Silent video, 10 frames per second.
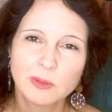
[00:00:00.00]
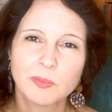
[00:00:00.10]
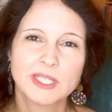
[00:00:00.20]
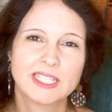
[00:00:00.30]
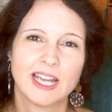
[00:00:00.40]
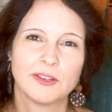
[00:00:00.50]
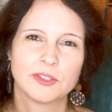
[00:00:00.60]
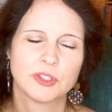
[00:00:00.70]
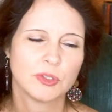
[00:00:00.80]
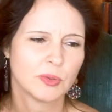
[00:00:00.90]
we went
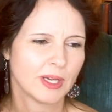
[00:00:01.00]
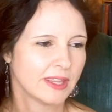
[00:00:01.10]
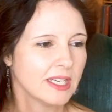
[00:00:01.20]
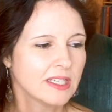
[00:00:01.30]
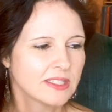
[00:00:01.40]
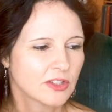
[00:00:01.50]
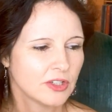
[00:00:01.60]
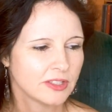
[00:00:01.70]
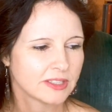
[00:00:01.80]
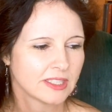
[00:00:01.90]
out to, I think it's
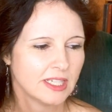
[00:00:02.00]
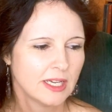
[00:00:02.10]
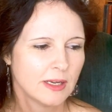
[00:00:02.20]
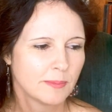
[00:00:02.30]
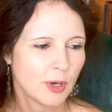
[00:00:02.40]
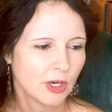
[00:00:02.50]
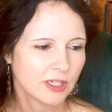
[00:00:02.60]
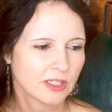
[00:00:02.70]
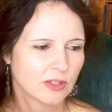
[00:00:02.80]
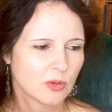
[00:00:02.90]
called
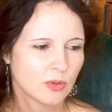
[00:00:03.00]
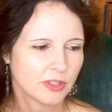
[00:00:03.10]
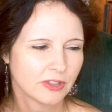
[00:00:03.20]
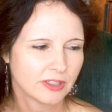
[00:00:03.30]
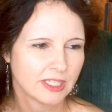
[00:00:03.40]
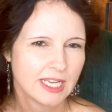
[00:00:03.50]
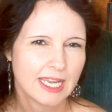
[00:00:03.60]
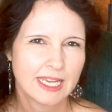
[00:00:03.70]
Park Corner.